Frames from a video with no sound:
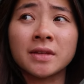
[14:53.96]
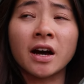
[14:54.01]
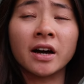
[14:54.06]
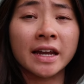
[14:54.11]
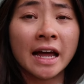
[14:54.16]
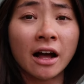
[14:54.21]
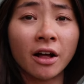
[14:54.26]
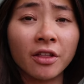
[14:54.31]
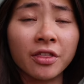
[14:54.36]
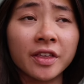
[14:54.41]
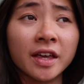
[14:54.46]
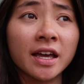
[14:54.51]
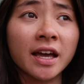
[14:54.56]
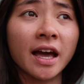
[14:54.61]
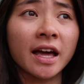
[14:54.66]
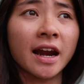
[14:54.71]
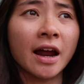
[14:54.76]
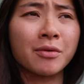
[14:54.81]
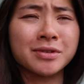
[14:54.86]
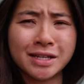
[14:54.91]

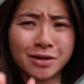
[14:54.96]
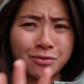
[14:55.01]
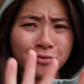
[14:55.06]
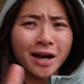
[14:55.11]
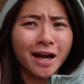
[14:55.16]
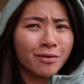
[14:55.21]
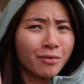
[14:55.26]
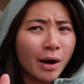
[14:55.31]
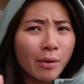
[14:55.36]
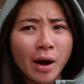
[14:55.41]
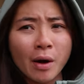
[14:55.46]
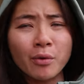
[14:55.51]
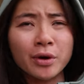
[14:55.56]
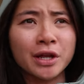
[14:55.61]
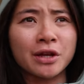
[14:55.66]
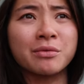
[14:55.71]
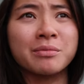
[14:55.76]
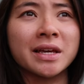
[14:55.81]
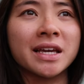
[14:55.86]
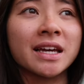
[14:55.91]
unhealthy, and I was like, what
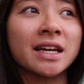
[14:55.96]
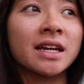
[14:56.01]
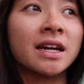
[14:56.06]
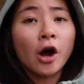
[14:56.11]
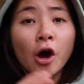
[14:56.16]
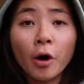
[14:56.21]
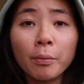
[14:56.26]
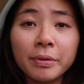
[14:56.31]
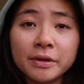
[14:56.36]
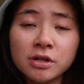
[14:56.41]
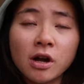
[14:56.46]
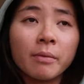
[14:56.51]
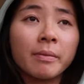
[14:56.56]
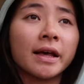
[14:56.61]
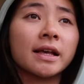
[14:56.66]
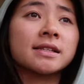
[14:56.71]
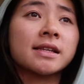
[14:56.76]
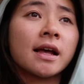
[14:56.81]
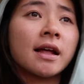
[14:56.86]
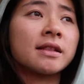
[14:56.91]
do you mean? I hope this all
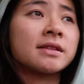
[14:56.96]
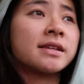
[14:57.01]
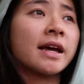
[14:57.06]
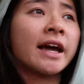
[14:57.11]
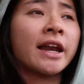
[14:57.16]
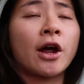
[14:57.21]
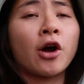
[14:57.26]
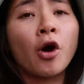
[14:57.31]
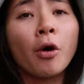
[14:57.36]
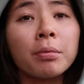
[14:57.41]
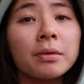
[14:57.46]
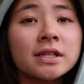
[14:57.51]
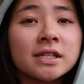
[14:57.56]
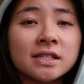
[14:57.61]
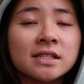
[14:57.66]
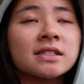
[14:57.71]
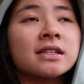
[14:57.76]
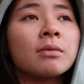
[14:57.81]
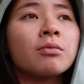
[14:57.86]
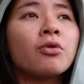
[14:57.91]
makes sense, and I hope this
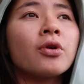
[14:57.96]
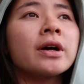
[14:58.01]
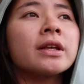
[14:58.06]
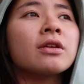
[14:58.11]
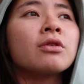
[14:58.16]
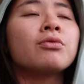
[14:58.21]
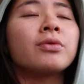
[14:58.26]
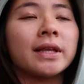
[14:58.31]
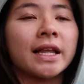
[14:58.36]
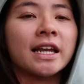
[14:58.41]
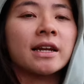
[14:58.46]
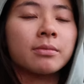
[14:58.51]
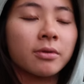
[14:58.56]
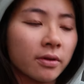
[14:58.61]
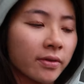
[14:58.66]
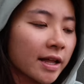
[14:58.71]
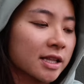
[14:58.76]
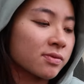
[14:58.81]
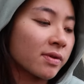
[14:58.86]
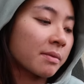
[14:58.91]
is somewhat
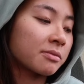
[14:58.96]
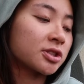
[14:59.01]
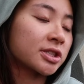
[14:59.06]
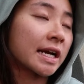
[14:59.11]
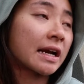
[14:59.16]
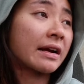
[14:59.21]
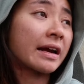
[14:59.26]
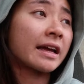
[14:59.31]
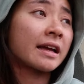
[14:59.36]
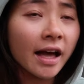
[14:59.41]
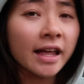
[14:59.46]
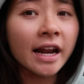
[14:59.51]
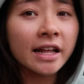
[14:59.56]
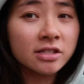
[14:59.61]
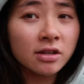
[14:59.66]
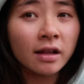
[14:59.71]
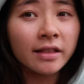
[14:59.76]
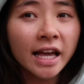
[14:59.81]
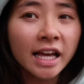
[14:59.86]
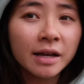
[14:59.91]
relatable. That's why I'm sharing. And
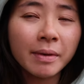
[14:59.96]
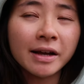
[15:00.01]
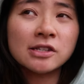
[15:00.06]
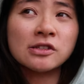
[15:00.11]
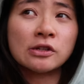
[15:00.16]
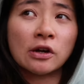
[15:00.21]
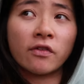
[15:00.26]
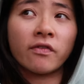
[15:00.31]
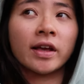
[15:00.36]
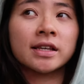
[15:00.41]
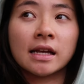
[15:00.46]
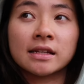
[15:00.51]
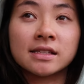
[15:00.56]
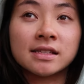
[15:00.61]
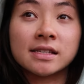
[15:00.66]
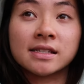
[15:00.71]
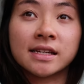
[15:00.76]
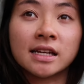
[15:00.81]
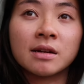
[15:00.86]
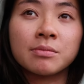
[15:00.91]
it's not like my surfing's
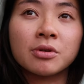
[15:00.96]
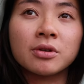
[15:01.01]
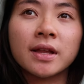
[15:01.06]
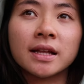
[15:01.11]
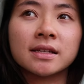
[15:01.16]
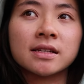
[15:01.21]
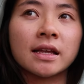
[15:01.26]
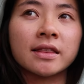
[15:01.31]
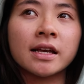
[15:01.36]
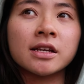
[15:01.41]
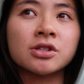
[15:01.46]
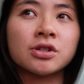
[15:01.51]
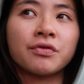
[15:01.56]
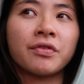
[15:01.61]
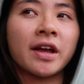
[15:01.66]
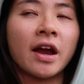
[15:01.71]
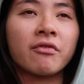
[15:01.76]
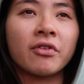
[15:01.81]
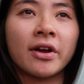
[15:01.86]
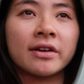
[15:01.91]
unsustainable. Like, I think
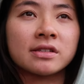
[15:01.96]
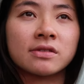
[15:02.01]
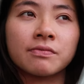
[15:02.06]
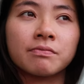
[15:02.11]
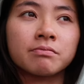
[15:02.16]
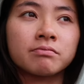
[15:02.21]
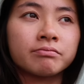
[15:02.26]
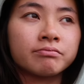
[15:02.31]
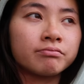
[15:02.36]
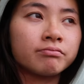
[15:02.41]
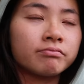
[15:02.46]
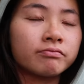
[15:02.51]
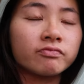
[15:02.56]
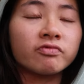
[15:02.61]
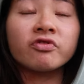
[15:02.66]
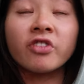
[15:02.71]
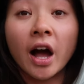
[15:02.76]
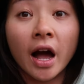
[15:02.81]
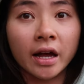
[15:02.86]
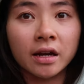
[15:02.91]
surfing every day is
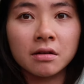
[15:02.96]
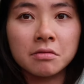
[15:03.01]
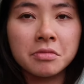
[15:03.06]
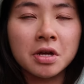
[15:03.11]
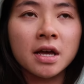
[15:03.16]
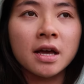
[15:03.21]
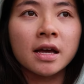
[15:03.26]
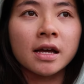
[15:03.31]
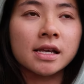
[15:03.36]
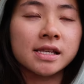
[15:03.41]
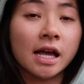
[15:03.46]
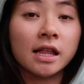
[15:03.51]
fine because